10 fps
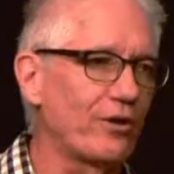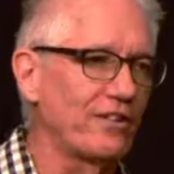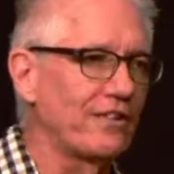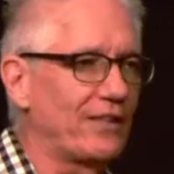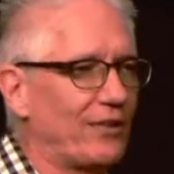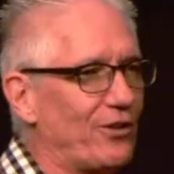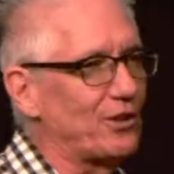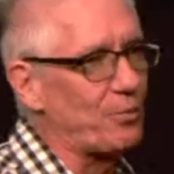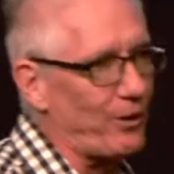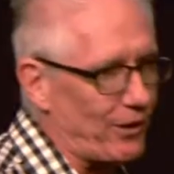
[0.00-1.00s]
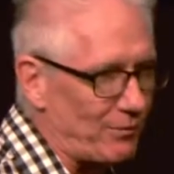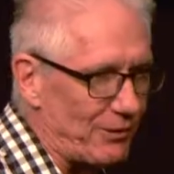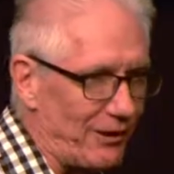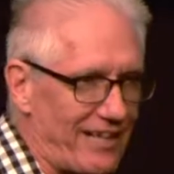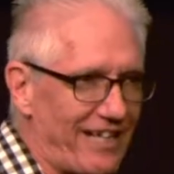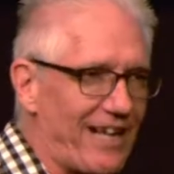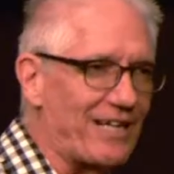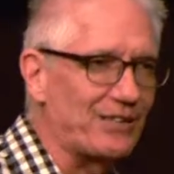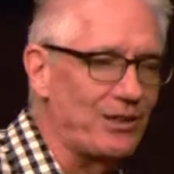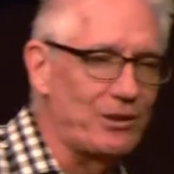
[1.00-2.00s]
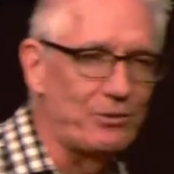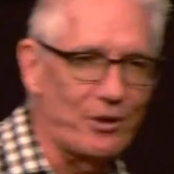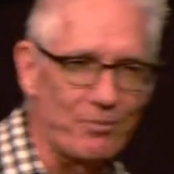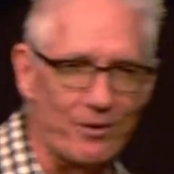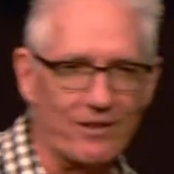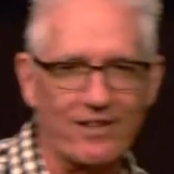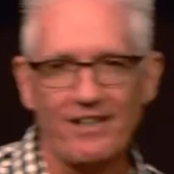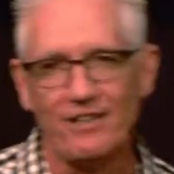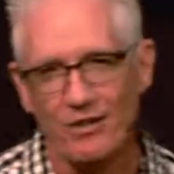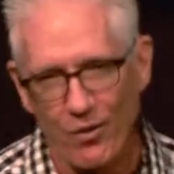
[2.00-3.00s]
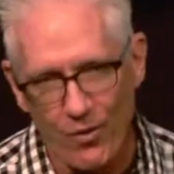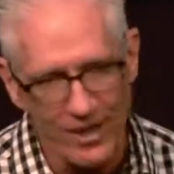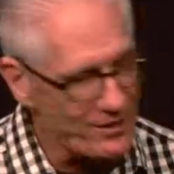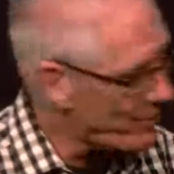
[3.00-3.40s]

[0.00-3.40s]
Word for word: to tell this parable, and it has to do with Mark 1,